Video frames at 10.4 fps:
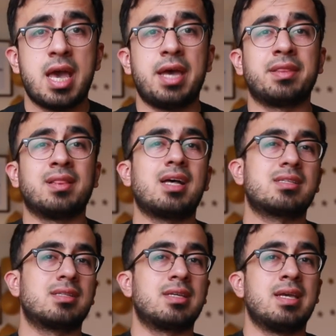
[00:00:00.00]
And
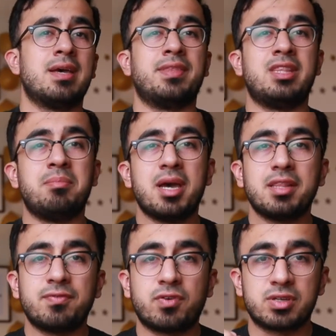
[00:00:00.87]
lastly, the
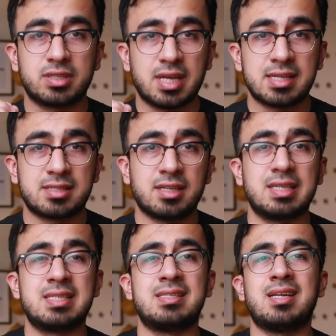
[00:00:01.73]
demand for SDET
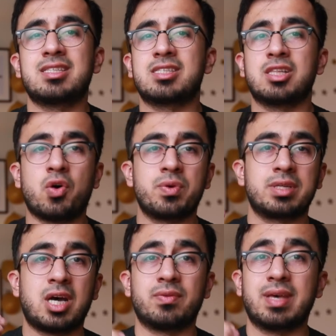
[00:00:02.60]
is not
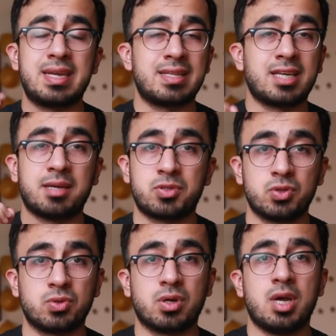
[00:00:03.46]
slowing down anytime
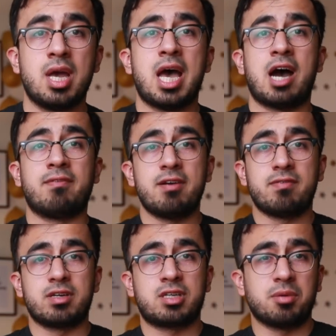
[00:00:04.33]
soon.
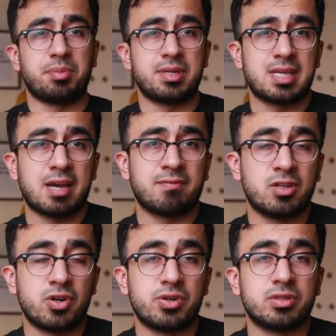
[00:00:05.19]
However, companies have
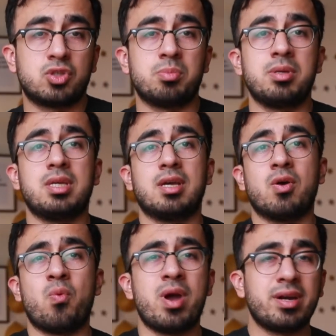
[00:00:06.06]
learned to be
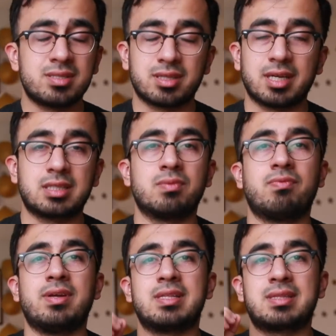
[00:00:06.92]
very
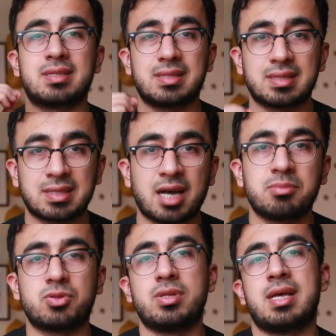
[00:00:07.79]
selective when it comes to the